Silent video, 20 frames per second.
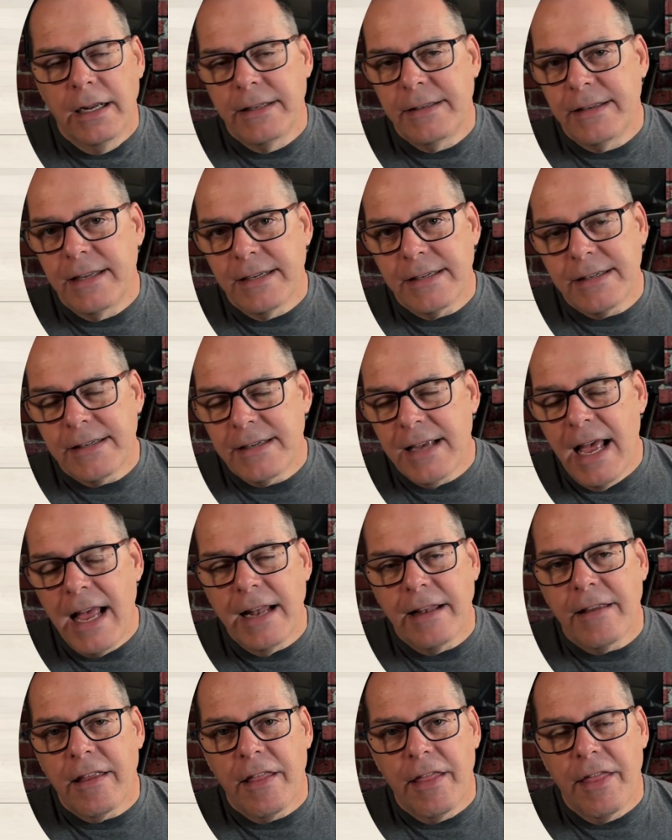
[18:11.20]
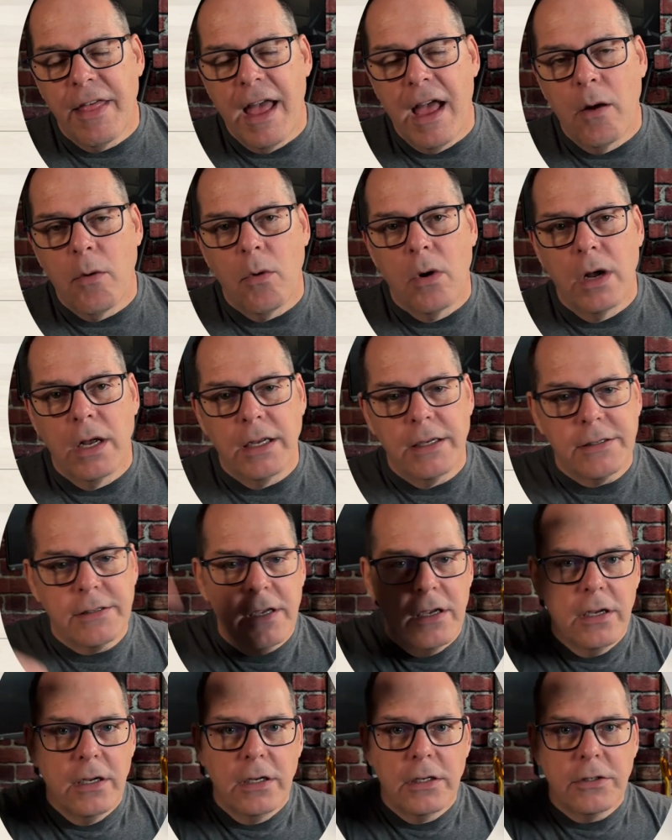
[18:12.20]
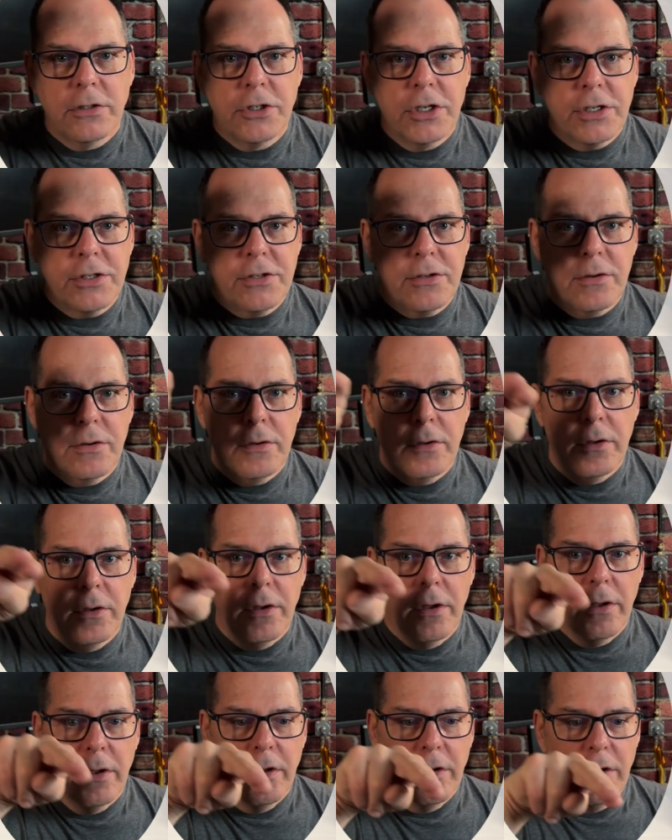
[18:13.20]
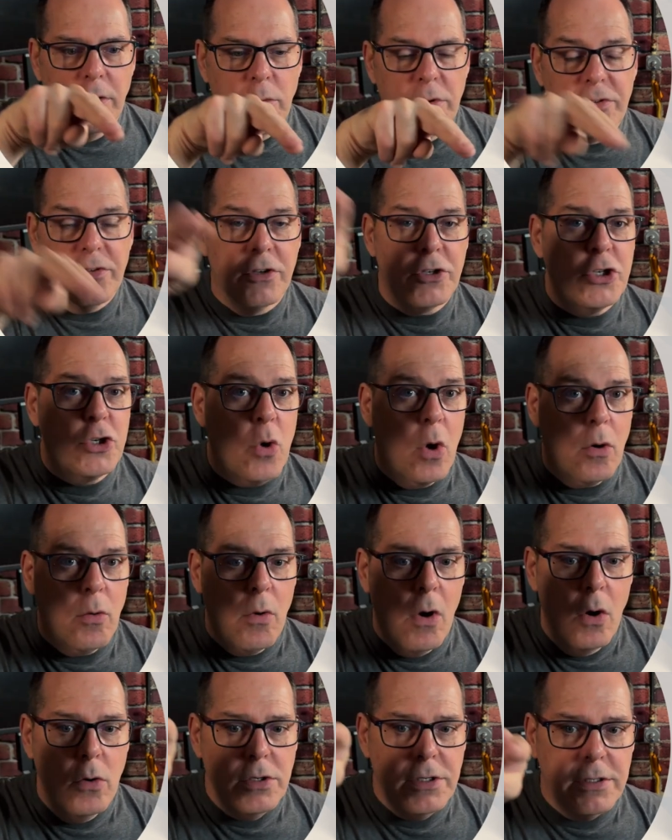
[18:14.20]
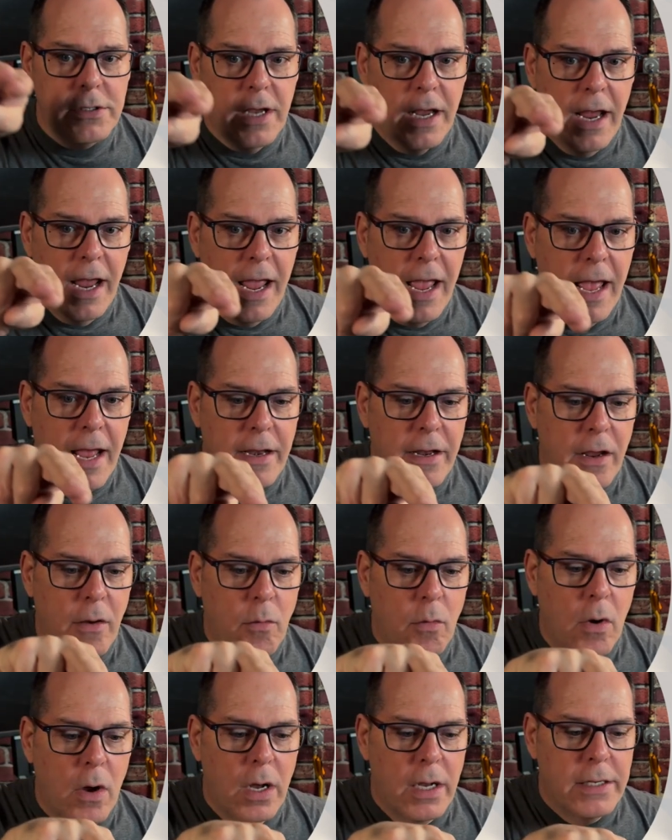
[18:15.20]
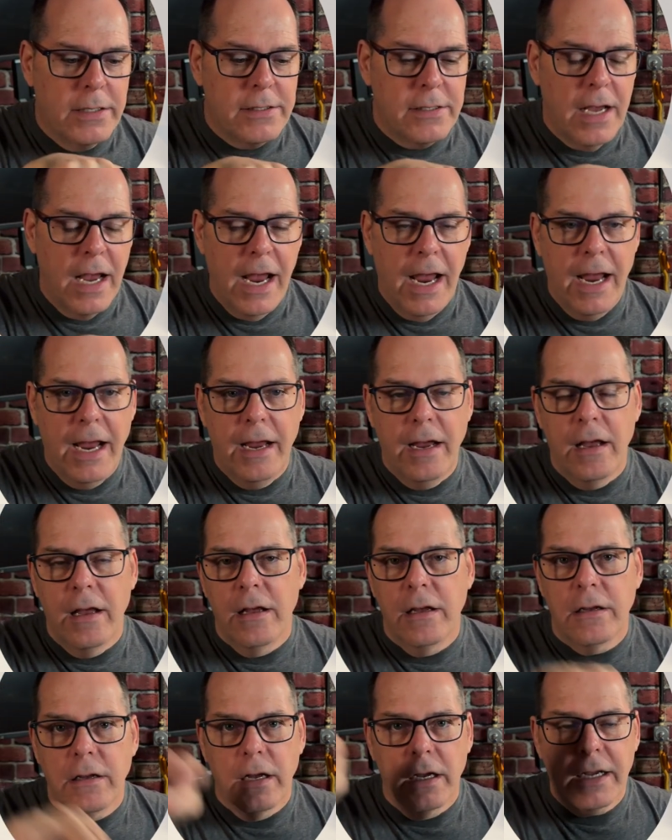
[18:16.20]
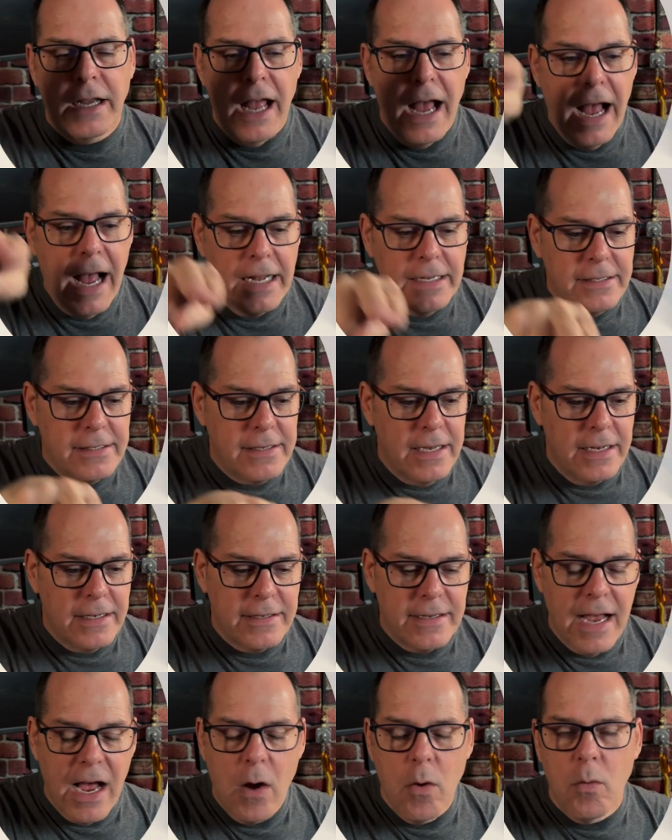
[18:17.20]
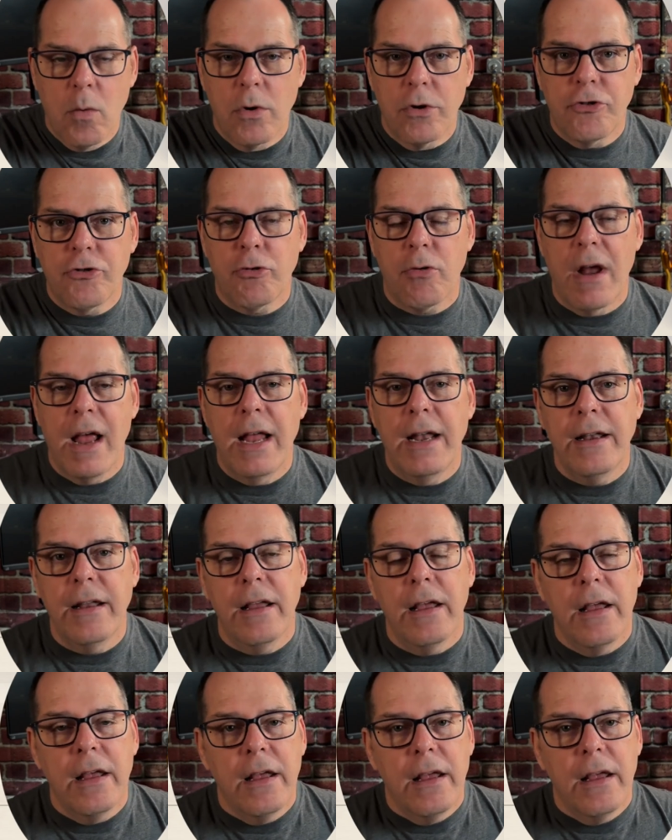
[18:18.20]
descent that was just, it was a short roast, and it was a constant downward trend.